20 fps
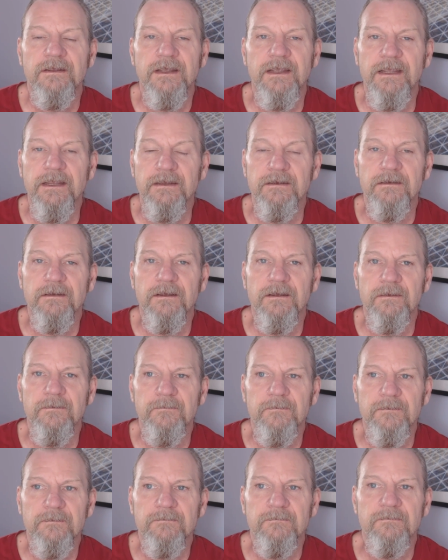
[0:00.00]
and
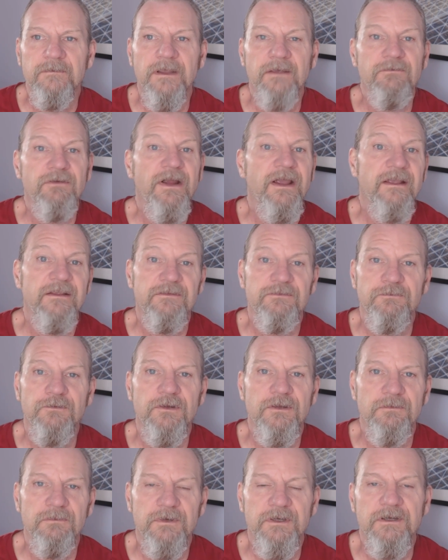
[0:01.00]
never has
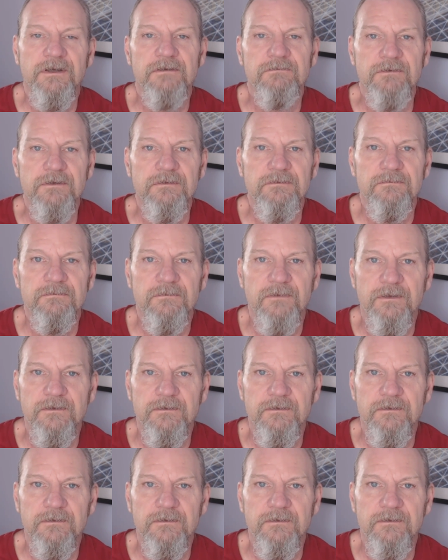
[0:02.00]
fully recovered.